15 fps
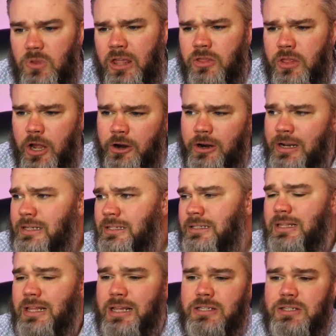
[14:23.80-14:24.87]
there is
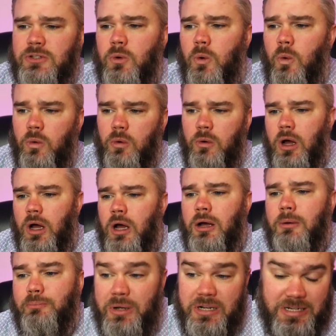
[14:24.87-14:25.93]
this
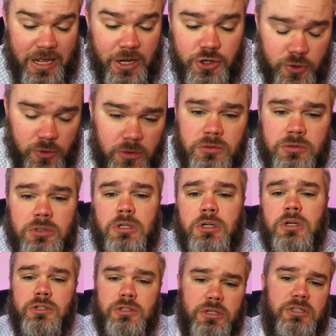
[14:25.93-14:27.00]
potential
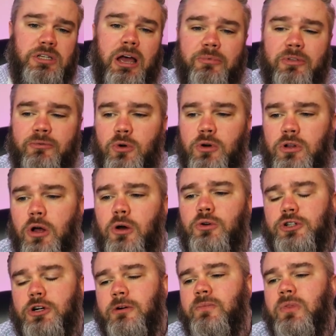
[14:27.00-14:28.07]
to stop the
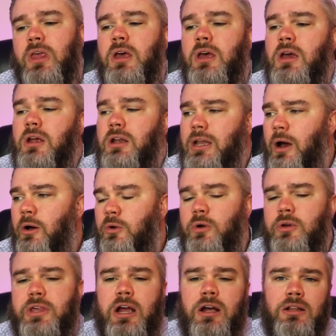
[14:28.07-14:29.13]
foreclosure. Now, in
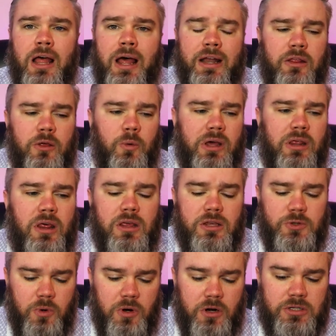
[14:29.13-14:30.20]
North Carolina, the way that
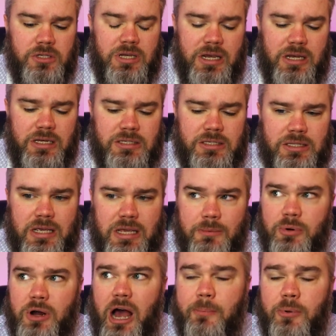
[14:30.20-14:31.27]
this works is the
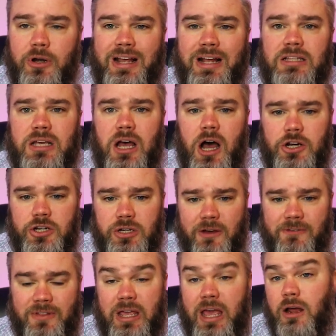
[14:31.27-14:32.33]
property gets auctioned
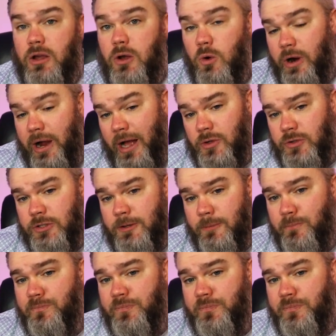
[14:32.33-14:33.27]
off at the county courthouse.